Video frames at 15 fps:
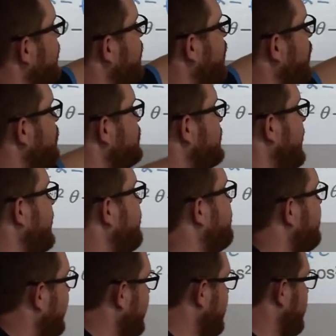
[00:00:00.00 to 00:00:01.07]
it cosine of
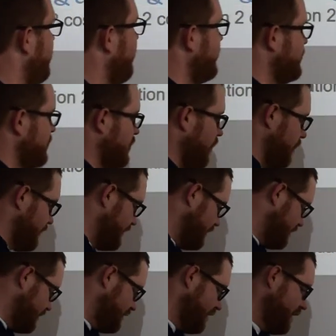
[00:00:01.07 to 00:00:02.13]
theta, if I just call it
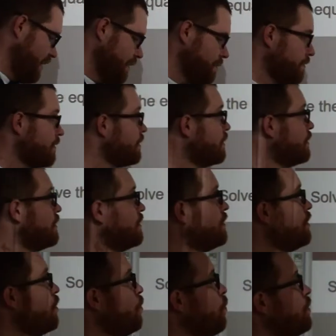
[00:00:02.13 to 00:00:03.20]
c,
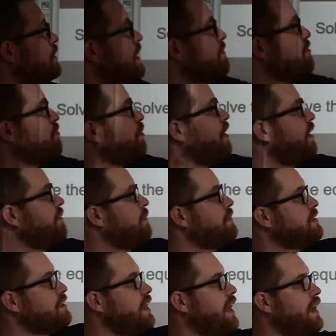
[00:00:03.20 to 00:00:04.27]
what type of problem
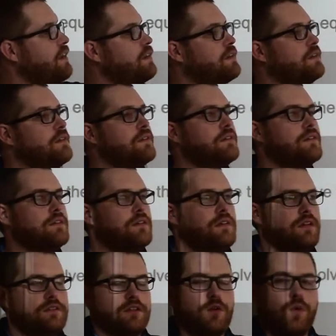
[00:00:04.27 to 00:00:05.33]
is that?
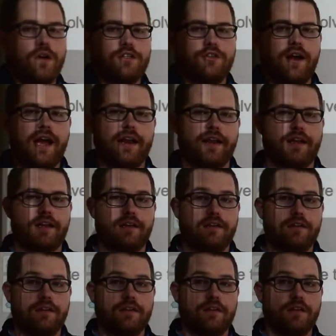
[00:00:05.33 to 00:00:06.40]
It's a quadratic.
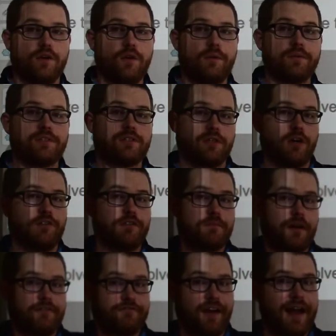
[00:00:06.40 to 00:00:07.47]
We would solve it
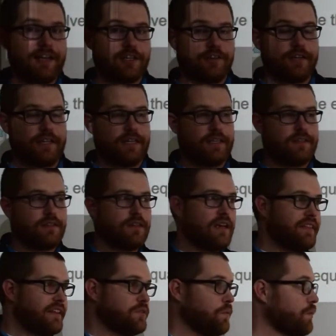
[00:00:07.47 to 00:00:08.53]
by factoring it, and
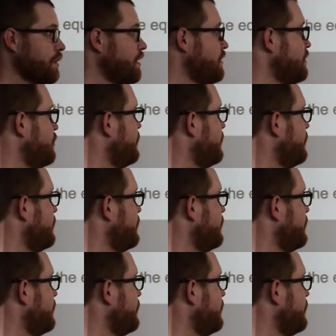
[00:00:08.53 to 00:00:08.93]
that's what we're going to do